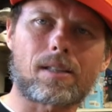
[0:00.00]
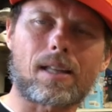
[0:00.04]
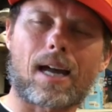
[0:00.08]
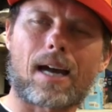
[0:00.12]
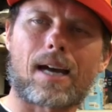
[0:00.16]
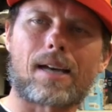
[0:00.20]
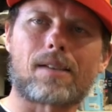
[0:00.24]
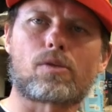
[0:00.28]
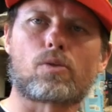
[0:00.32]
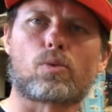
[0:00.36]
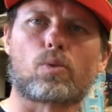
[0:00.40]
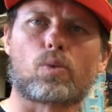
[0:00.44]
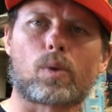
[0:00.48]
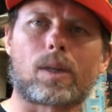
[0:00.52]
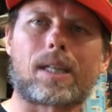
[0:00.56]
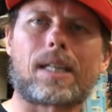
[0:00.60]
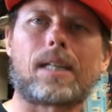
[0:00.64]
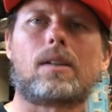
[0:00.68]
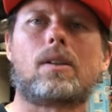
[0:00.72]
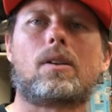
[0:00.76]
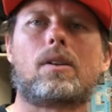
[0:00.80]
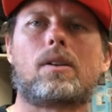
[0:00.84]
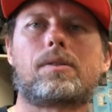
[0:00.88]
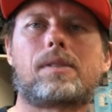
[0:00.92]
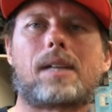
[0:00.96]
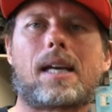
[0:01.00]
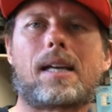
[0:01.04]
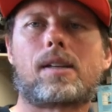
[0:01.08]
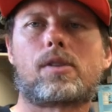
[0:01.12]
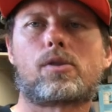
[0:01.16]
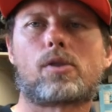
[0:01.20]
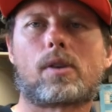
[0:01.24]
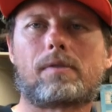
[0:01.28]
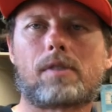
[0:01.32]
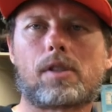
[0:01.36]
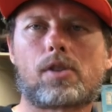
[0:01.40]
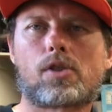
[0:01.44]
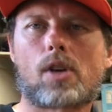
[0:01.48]
that has real
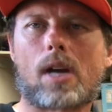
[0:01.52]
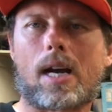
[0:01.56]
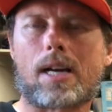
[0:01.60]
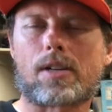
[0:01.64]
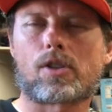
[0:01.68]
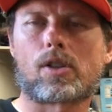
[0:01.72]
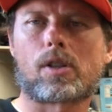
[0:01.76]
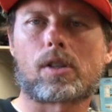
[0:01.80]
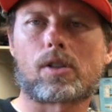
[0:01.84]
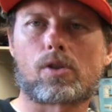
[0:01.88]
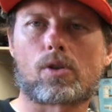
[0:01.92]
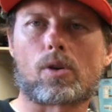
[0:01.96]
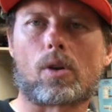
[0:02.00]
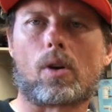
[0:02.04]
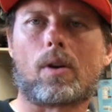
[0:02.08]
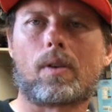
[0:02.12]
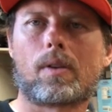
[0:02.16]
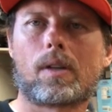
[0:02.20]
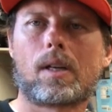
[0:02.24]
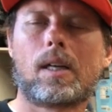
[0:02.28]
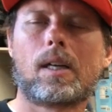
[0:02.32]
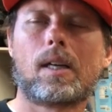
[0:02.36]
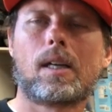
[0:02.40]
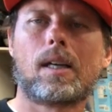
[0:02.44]
data-driven traction control.